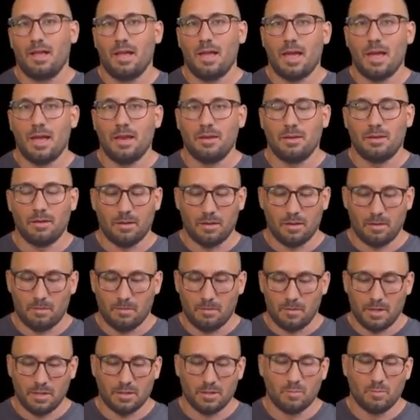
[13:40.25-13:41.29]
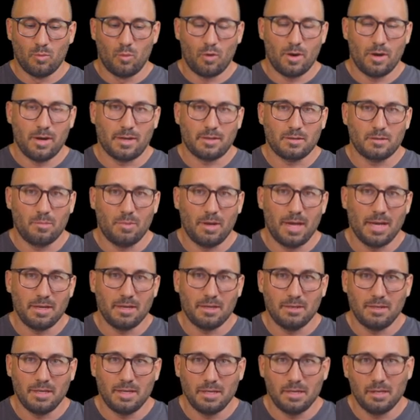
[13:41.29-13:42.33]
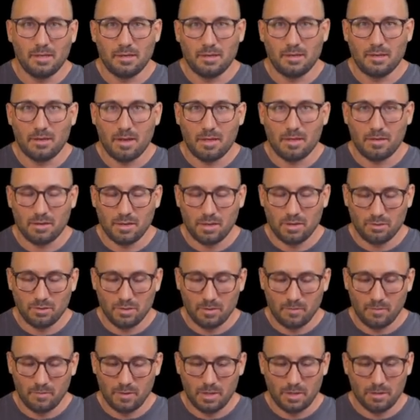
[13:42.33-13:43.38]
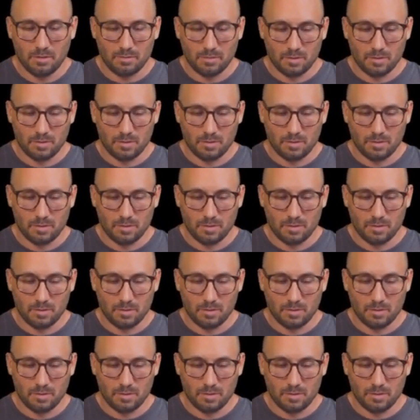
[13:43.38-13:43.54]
and it's more explained in detail in another YouTube video,